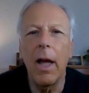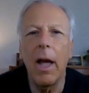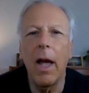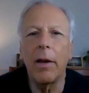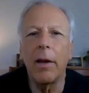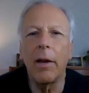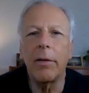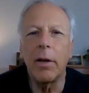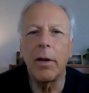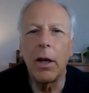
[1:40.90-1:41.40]

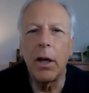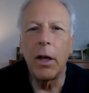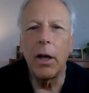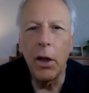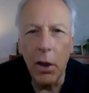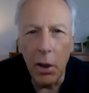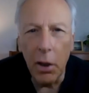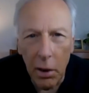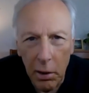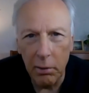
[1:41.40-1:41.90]
as a
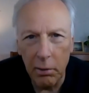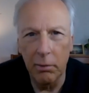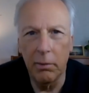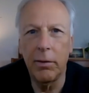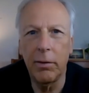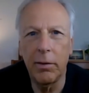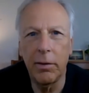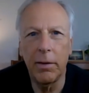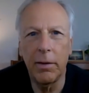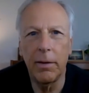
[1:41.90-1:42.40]

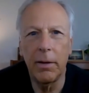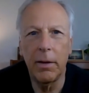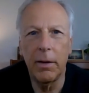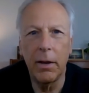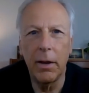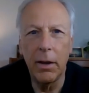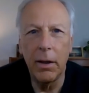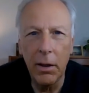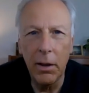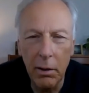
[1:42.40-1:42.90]
huge,
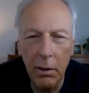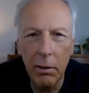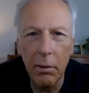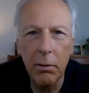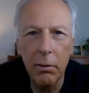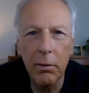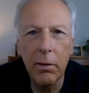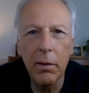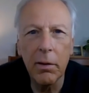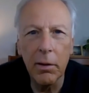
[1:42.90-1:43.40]

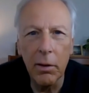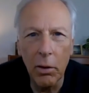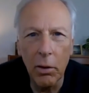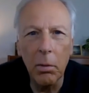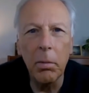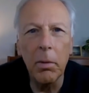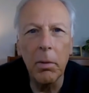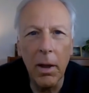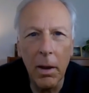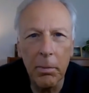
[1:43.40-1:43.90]
huge
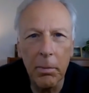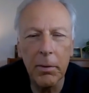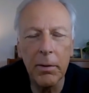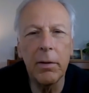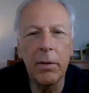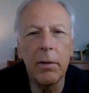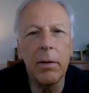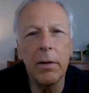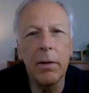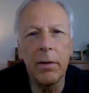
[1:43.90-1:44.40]
global
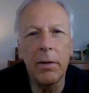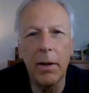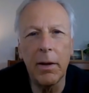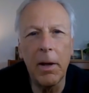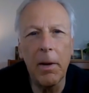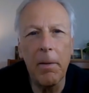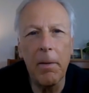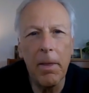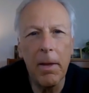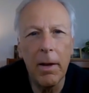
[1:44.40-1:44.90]

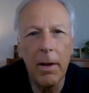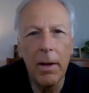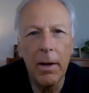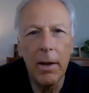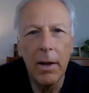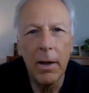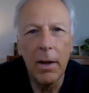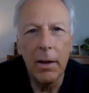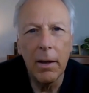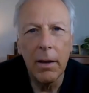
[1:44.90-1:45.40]
opportunity
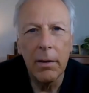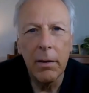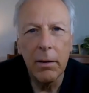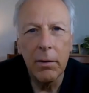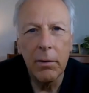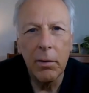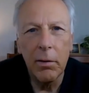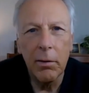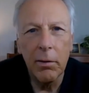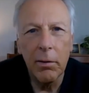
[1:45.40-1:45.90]
to
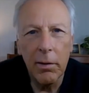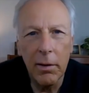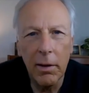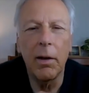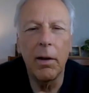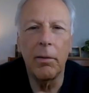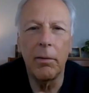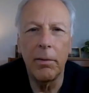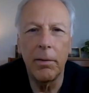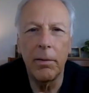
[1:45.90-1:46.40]
choose
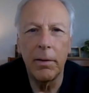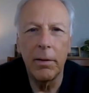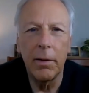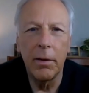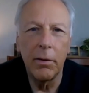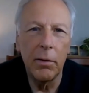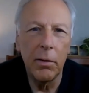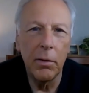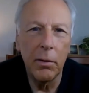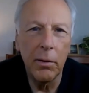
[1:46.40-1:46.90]
love,
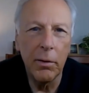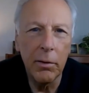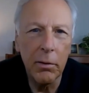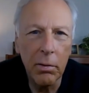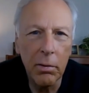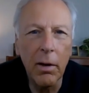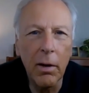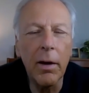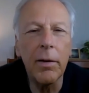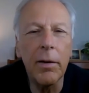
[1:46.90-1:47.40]
to choose
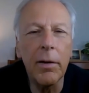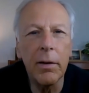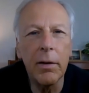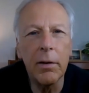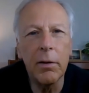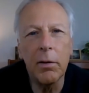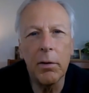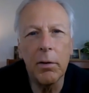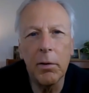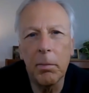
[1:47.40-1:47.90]
trust, to
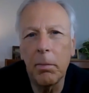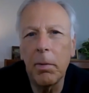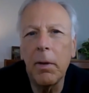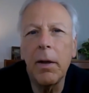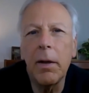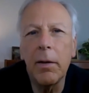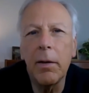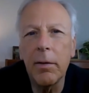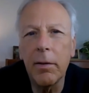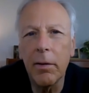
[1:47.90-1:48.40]
choose
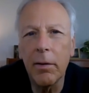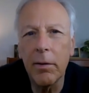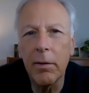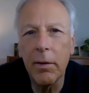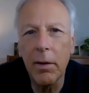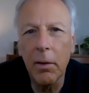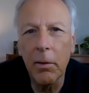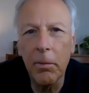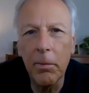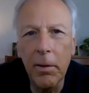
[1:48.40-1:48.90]
peace
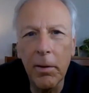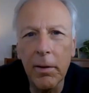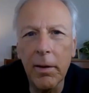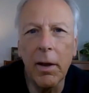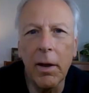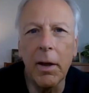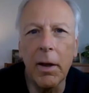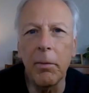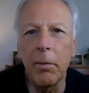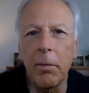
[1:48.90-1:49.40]
instead of fear.
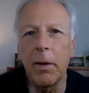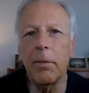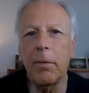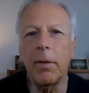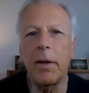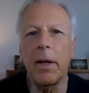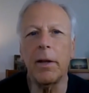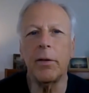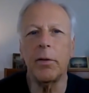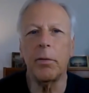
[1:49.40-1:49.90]
Now, even if
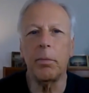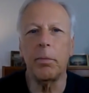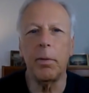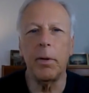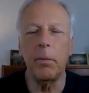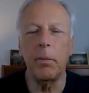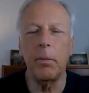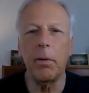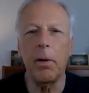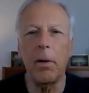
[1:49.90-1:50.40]
lots of
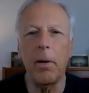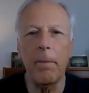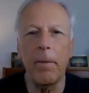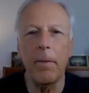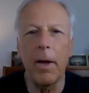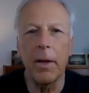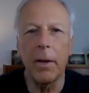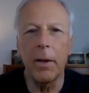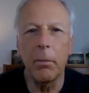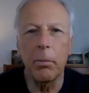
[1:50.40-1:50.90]
people
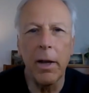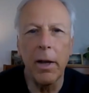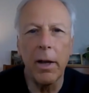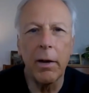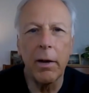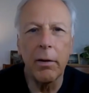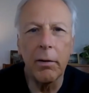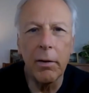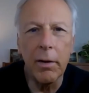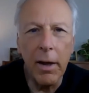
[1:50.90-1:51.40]
on the
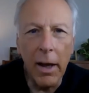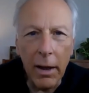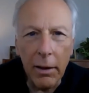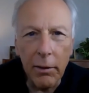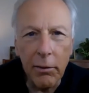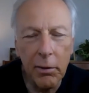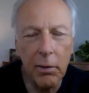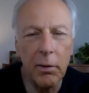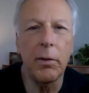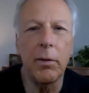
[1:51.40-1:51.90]
planet are not
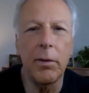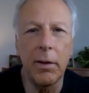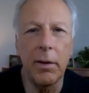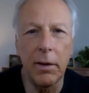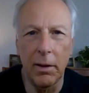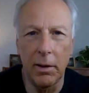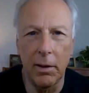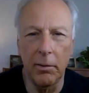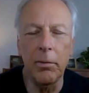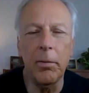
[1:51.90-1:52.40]

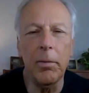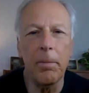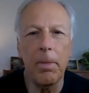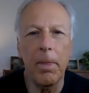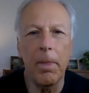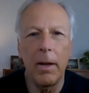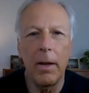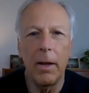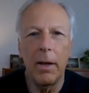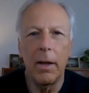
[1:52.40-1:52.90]
choosing love,
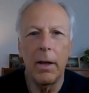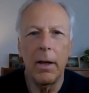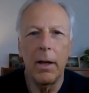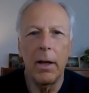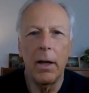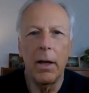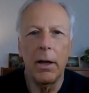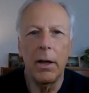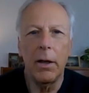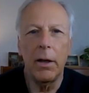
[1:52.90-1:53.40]

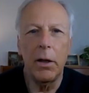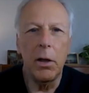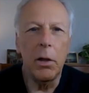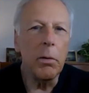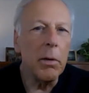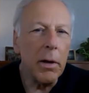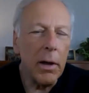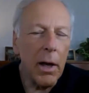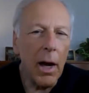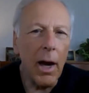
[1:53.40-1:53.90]

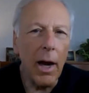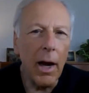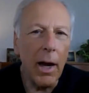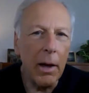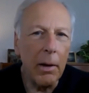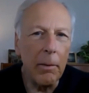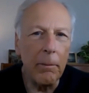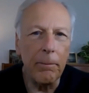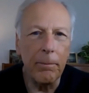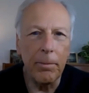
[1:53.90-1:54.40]
you and
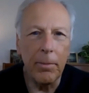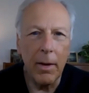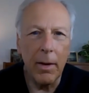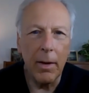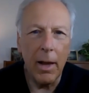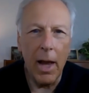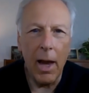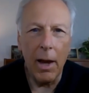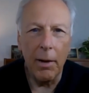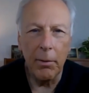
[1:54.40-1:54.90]
I
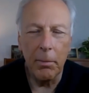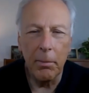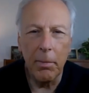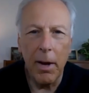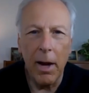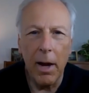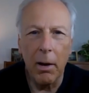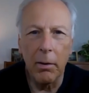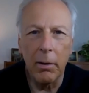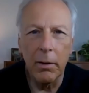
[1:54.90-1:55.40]
have the
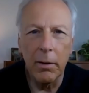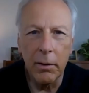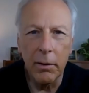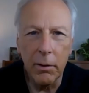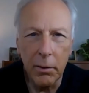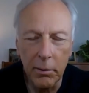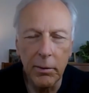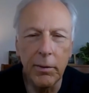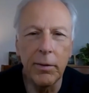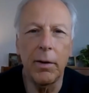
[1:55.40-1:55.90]
power to
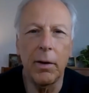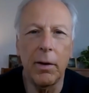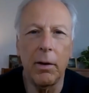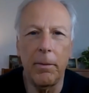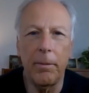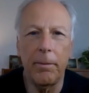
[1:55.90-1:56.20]
do so.